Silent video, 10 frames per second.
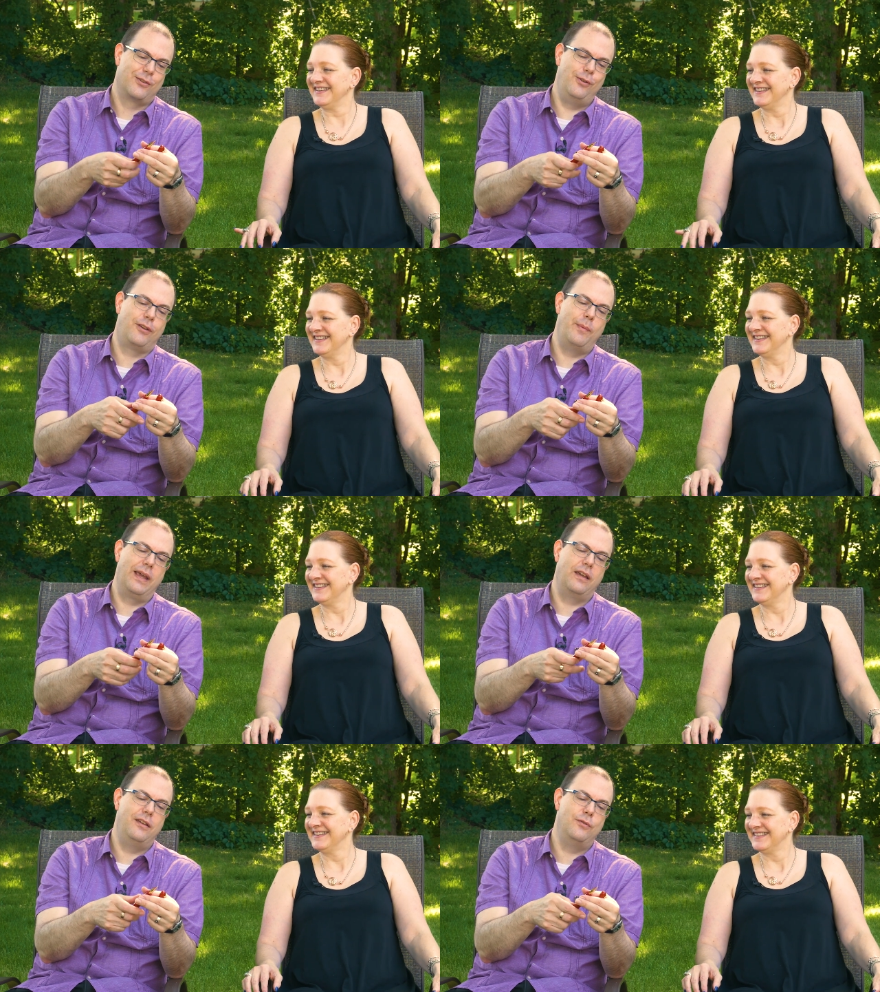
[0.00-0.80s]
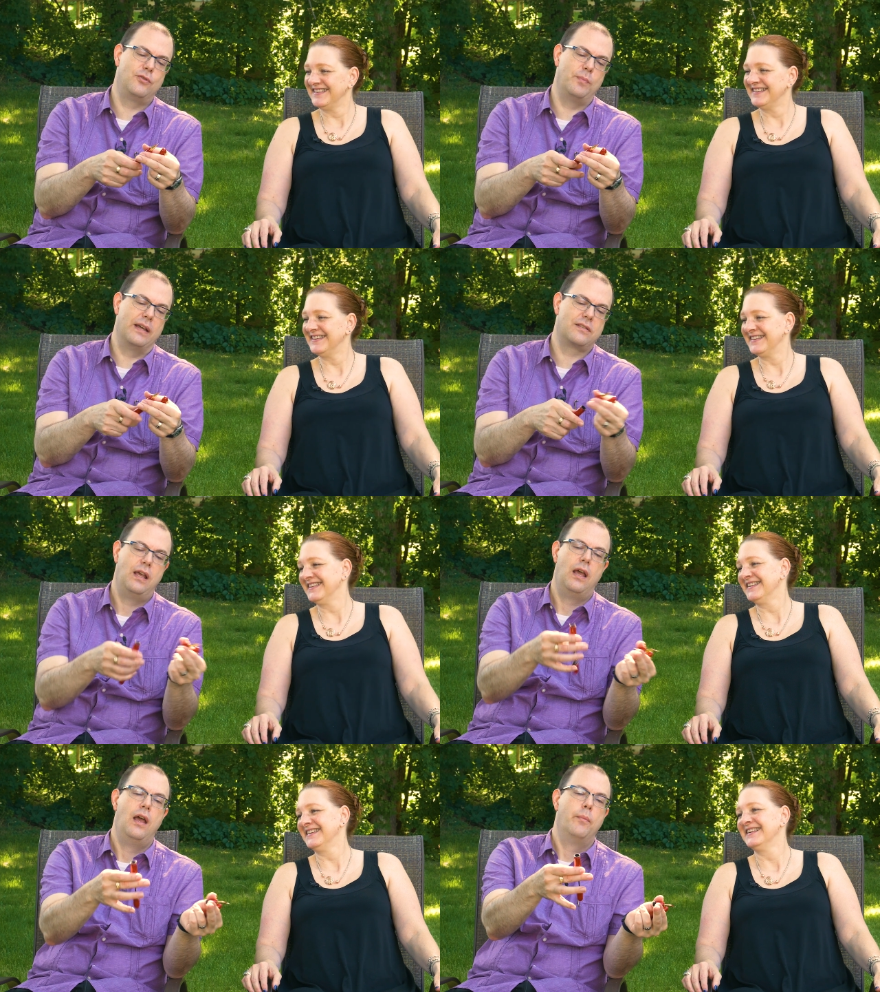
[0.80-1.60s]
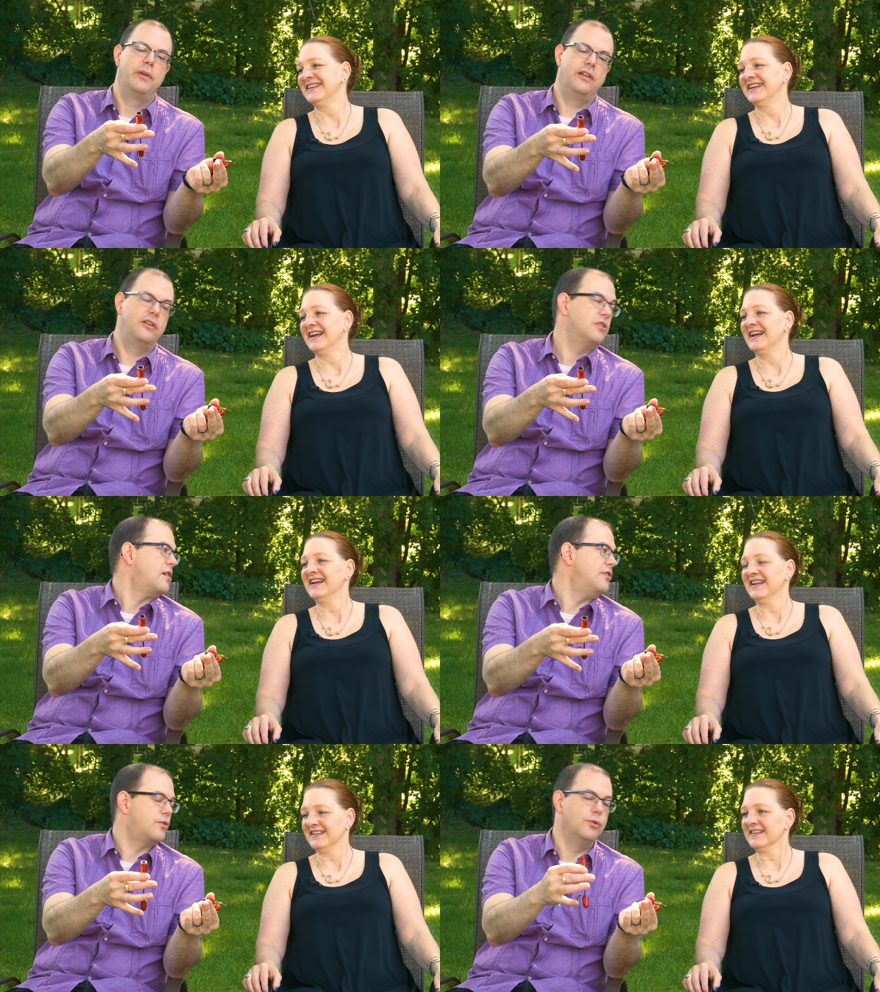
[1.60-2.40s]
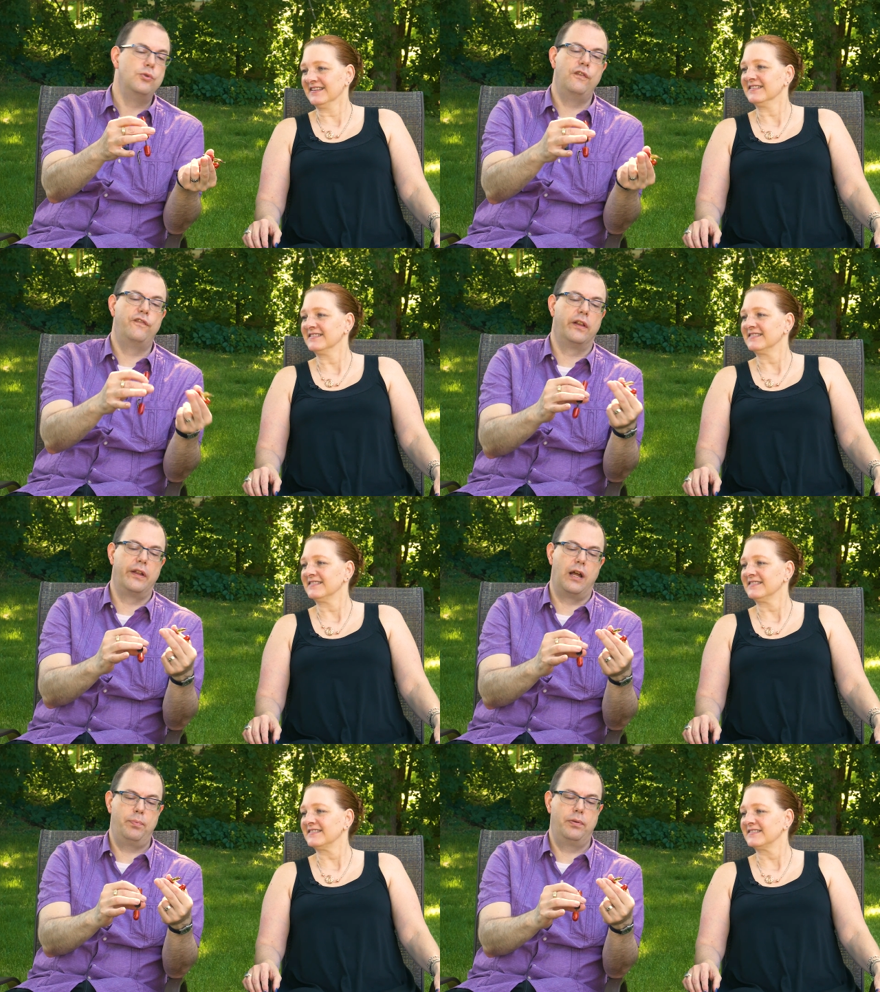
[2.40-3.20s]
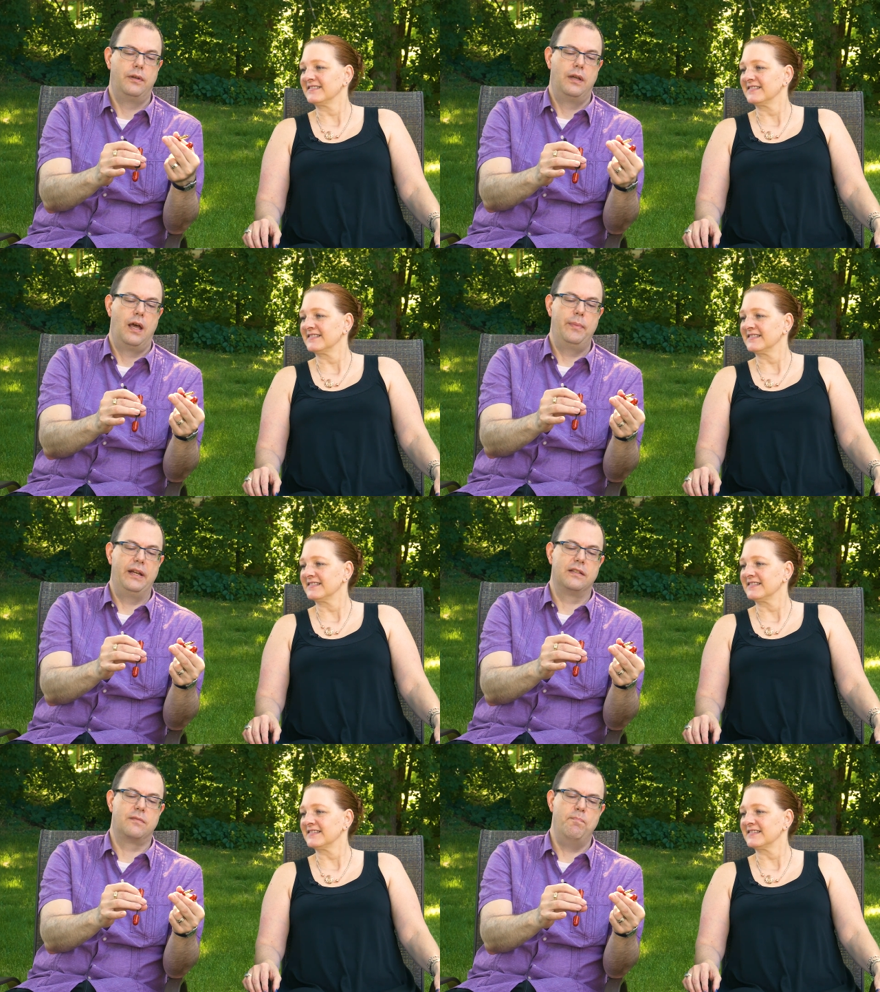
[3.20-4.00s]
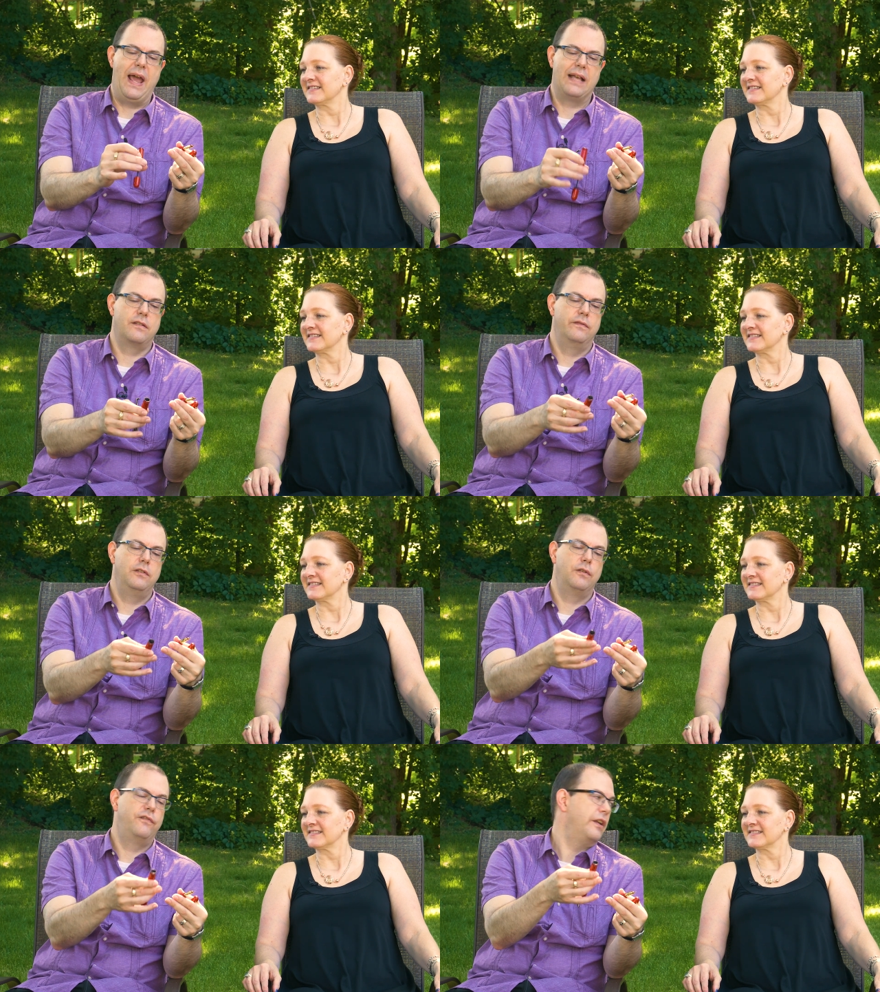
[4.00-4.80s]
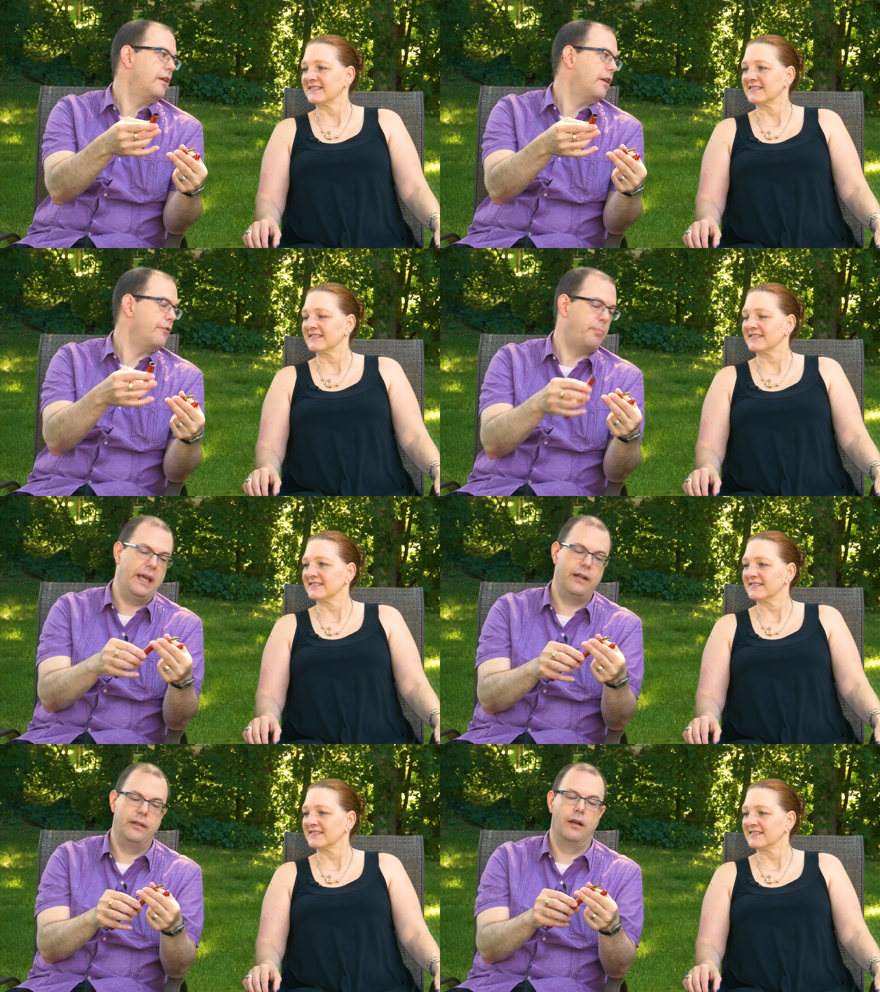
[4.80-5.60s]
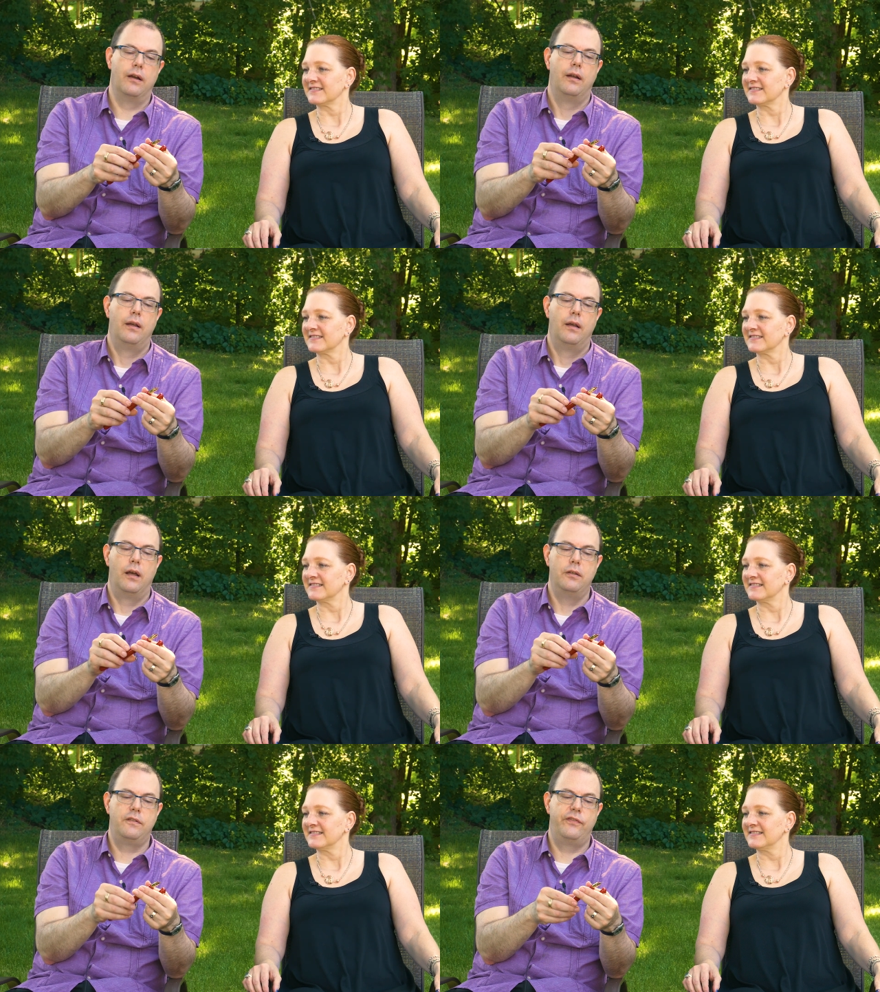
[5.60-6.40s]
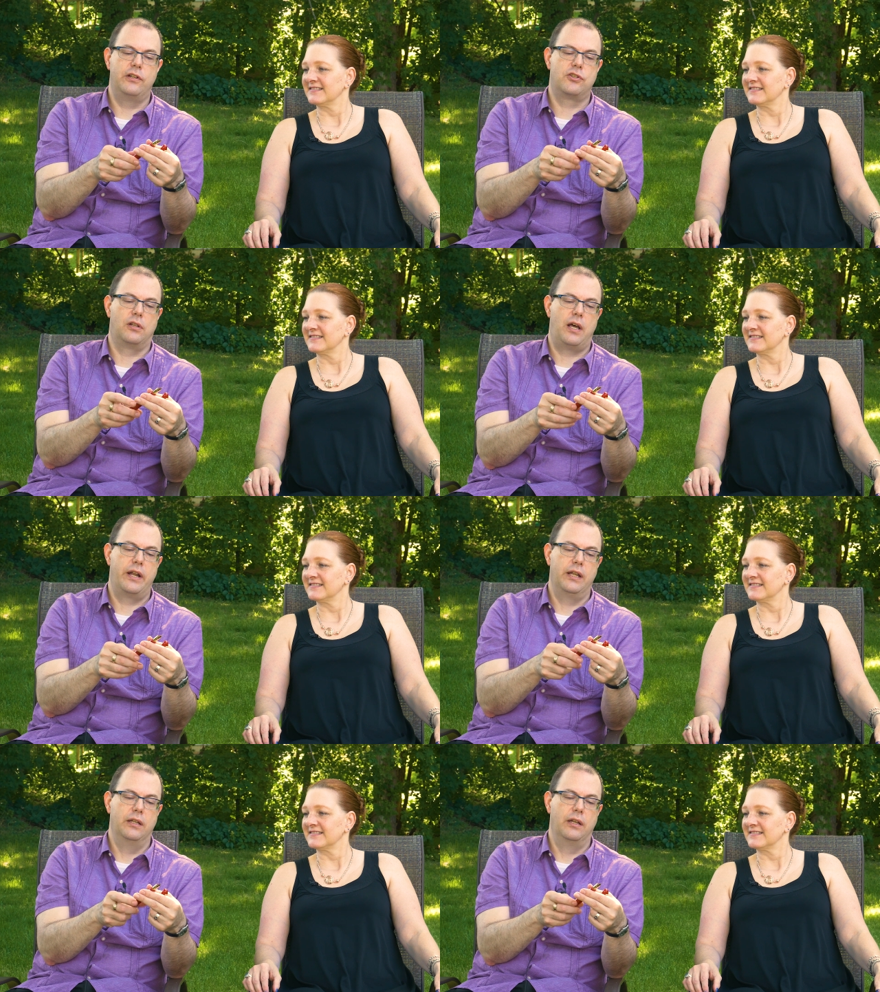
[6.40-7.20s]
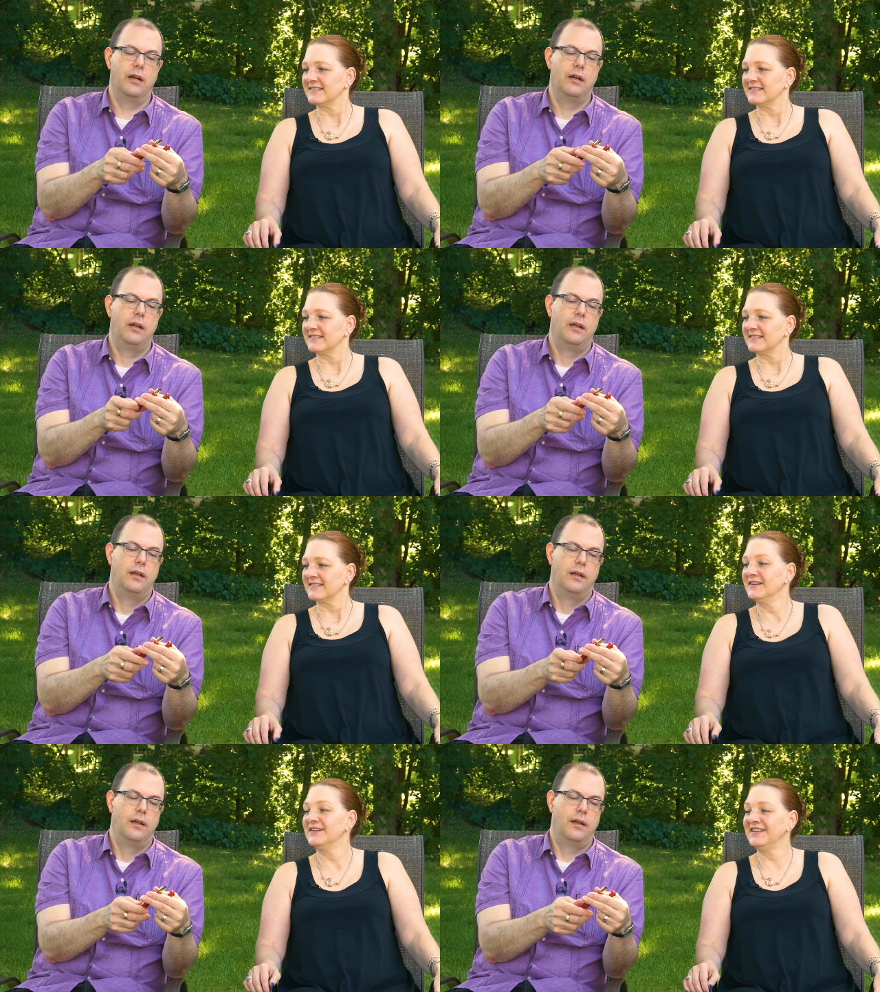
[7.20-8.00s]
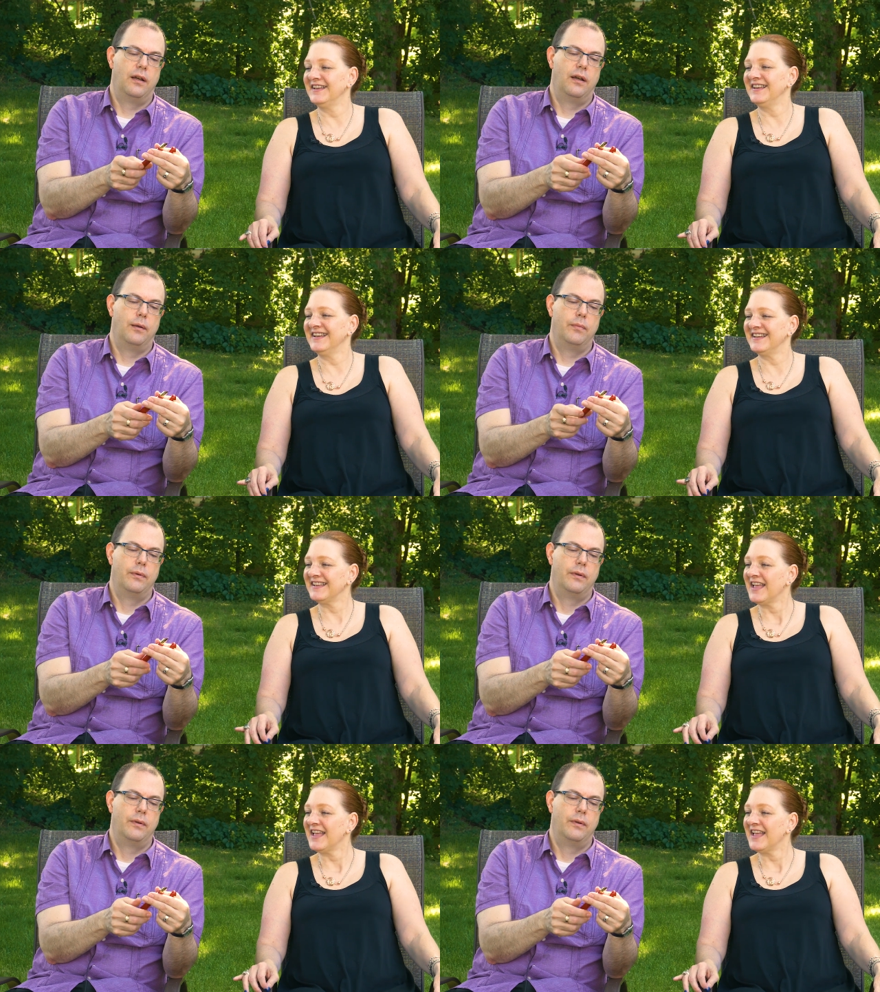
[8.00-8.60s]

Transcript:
Speaker 1: so you can make a huge mess. But then it just unscrews, you fill it up. I mean, it's massive. You could fit another pen in there. Uh, you could fit a Chalana in there. Um,